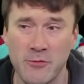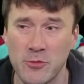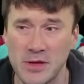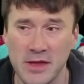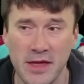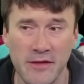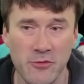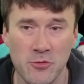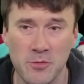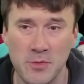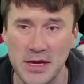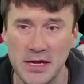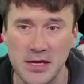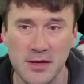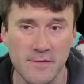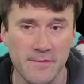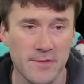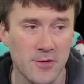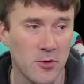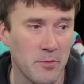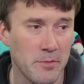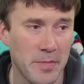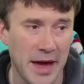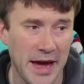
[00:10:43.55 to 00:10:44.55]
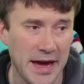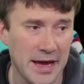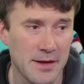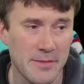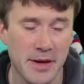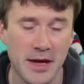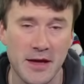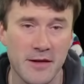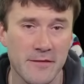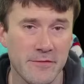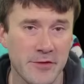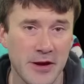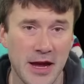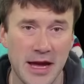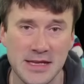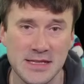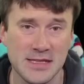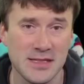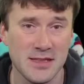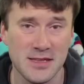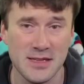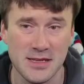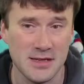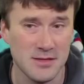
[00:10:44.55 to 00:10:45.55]
We never make you feel bad about it for
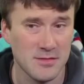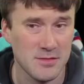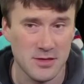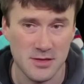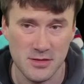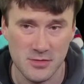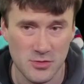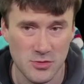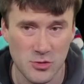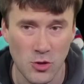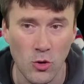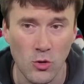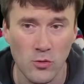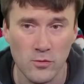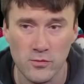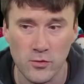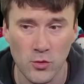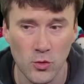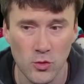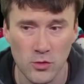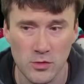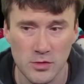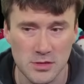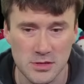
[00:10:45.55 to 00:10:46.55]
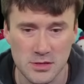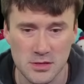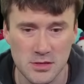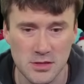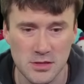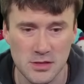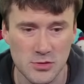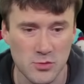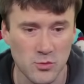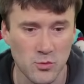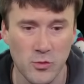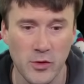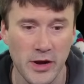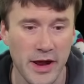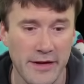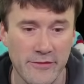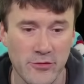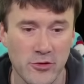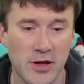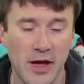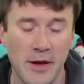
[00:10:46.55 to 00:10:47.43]
asking. Like, the, no rule is is whatever.